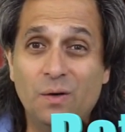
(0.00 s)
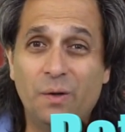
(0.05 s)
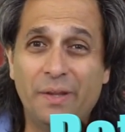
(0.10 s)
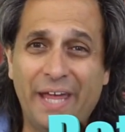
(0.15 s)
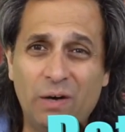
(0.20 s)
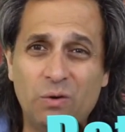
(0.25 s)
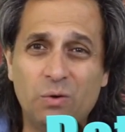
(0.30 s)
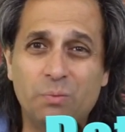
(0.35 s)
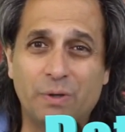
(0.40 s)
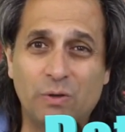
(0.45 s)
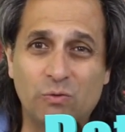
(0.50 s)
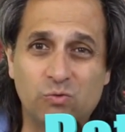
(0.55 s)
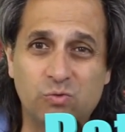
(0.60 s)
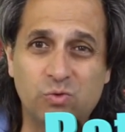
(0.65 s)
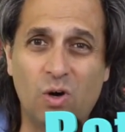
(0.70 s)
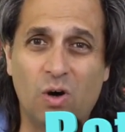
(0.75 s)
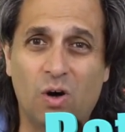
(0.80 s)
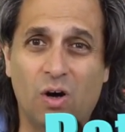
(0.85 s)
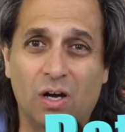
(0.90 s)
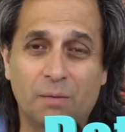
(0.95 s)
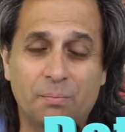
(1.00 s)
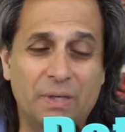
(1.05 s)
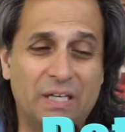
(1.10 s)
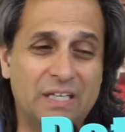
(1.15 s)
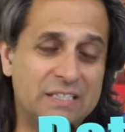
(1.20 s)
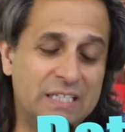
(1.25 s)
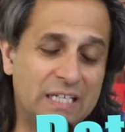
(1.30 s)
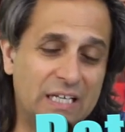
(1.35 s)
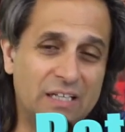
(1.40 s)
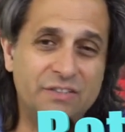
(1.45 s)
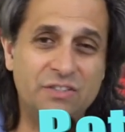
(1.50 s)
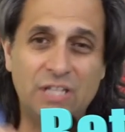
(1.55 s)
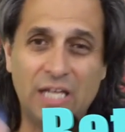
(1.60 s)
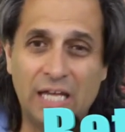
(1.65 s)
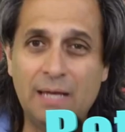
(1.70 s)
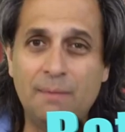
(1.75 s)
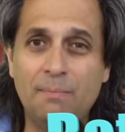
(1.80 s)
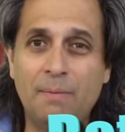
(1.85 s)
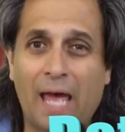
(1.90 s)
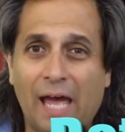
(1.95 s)
Well, that would be wrong because
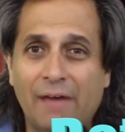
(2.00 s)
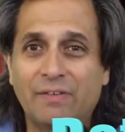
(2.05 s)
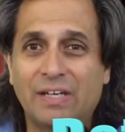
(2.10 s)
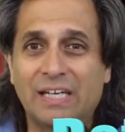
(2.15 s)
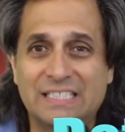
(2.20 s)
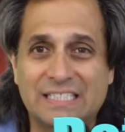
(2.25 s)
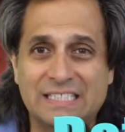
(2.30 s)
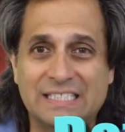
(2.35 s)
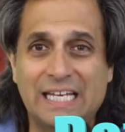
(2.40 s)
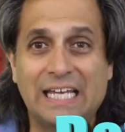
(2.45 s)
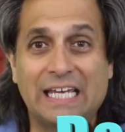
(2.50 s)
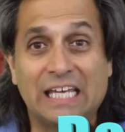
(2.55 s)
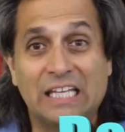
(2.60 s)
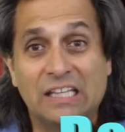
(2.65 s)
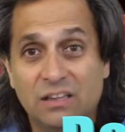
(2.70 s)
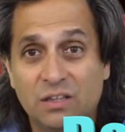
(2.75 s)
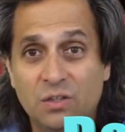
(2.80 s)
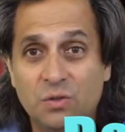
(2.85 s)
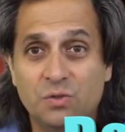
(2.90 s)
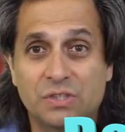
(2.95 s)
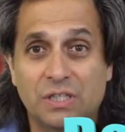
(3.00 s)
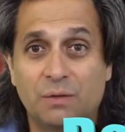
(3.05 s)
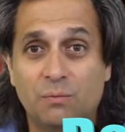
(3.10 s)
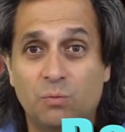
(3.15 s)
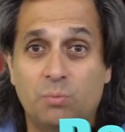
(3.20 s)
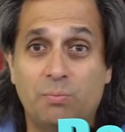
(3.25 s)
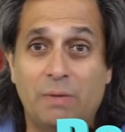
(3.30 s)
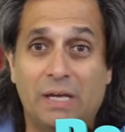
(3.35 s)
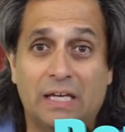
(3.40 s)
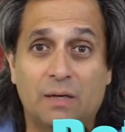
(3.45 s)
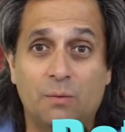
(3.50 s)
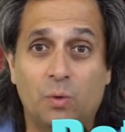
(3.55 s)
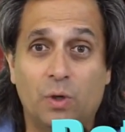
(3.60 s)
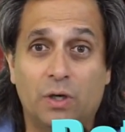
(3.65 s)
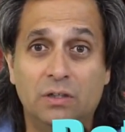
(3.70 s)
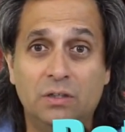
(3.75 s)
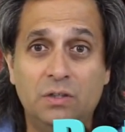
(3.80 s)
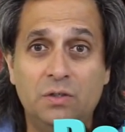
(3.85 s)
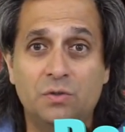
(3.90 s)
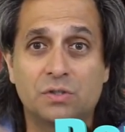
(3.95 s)
him having a stake in losing would make him
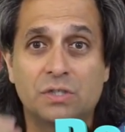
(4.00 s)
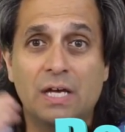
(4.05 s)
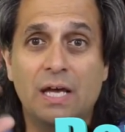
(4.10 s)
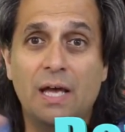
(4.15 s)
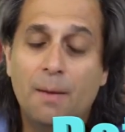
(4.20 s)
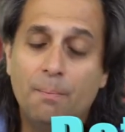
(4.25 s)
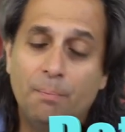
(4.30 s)
want to lose.